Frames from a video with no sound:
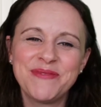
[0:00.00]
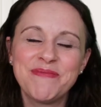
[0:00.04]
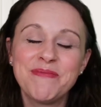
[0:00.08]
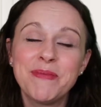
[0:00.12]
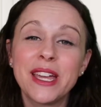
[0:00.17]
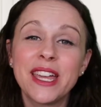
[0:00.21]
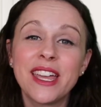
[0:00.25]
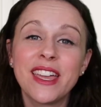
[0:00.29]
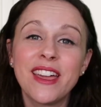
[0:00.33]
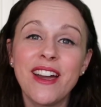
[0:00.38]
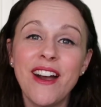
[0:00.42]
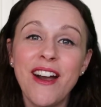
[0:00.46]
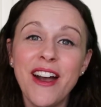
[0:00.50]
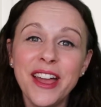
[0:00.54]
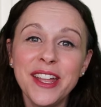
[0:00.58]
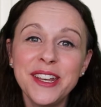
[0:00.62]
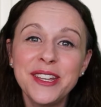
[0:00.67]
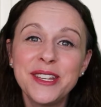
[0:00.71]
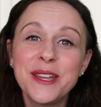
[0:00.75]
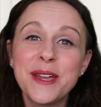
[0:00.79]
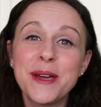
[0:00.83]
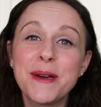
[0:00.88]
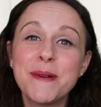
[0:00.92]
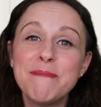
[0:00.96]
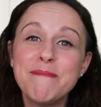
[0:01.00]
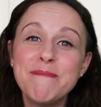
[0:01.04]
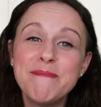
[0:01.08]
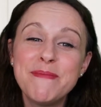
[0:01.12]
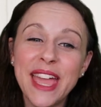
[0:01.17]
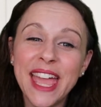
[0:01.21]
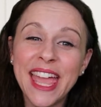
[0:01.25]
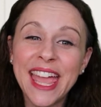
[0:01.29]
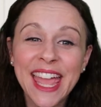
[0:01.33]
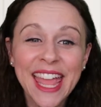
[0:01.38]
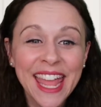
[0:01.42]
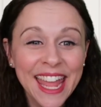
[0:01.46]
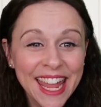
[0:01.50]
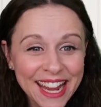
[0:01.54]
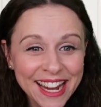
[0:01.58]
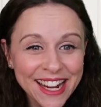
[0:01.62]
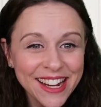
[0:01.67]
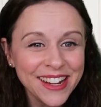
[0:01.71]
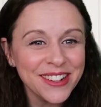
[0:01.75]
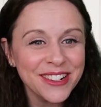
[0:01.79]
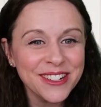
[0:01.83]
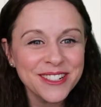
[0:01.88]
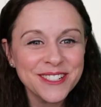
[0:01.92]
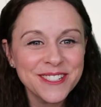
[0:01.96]
But God
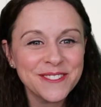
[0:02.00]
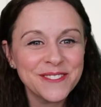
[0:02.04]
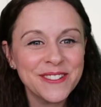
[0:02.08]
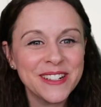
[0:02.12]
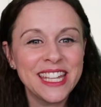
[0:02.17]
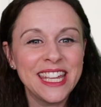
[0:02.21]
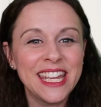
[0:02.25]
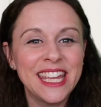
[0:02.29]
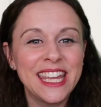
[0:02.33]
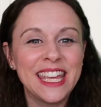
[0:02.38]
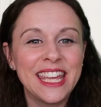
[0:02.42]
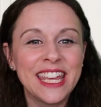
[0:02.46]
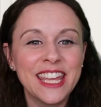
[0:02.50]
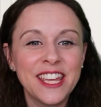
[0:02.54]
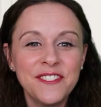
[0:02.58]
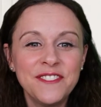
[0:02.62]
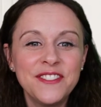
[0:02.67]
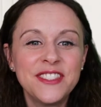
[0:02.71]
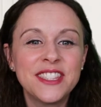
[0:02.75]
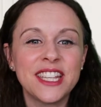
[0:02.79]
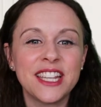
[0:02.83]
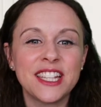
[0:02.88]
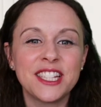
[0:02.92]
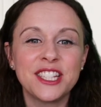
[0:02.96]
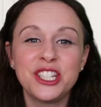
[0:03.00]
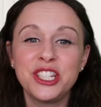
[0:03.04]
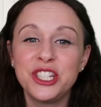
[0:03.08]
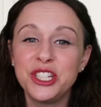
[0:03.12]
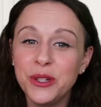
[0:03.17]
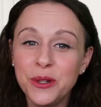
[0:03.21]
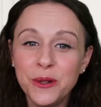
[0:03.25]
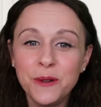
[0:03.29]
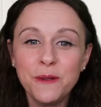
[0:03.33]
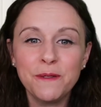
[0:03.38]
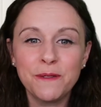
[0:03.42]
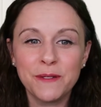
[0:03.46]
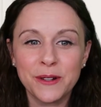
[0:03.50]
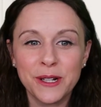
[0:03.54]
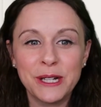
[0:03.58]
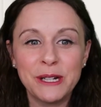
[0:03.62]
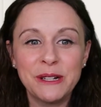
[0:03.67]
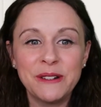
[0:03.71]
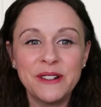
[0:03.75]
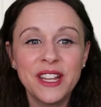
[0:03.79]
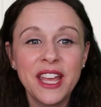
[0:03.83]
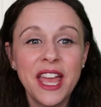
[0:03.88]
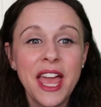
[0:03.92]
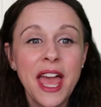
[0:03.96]
compares what he gives us to
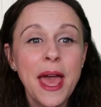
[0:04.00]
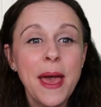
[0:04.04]
fruit